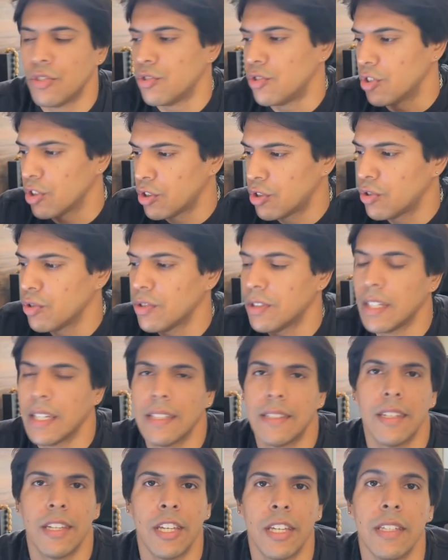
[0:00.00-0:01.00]
just to
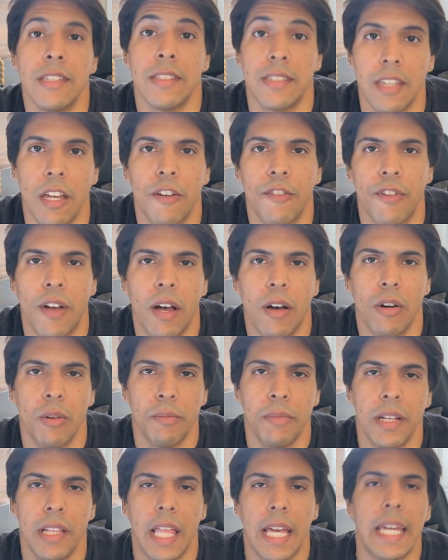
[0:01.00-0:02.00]
test himself out
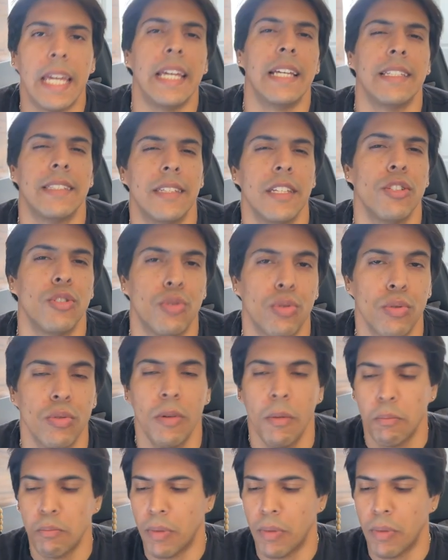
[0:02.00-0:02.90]
and be like, is it true?